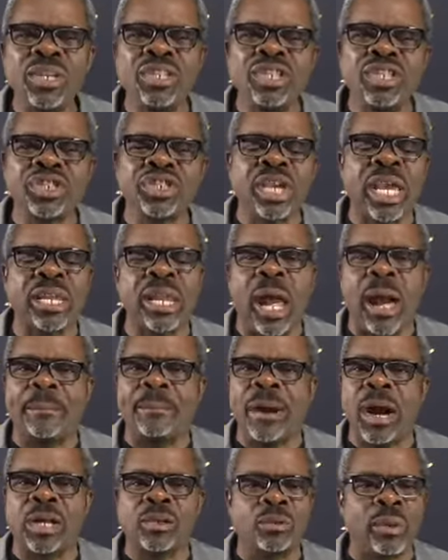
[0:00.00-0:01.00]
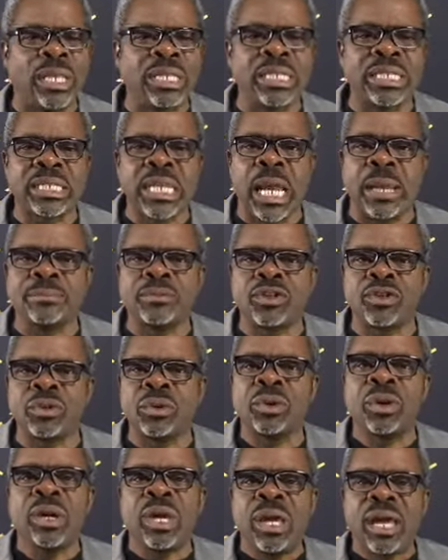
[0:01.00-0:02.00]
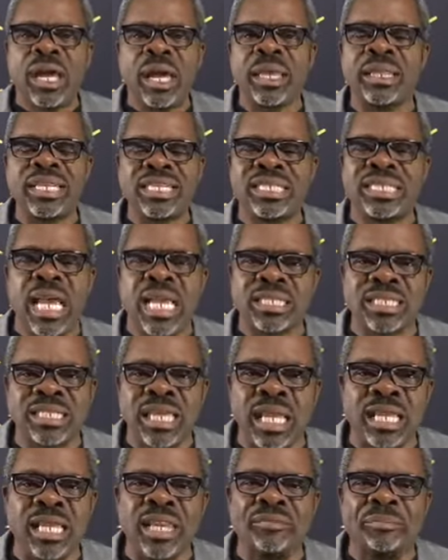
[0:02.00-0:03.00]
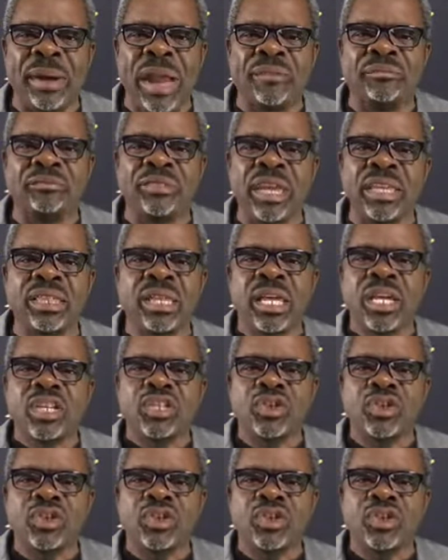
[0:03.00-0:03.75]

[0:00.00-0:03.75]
shared about when it comes to the just shall live by faith,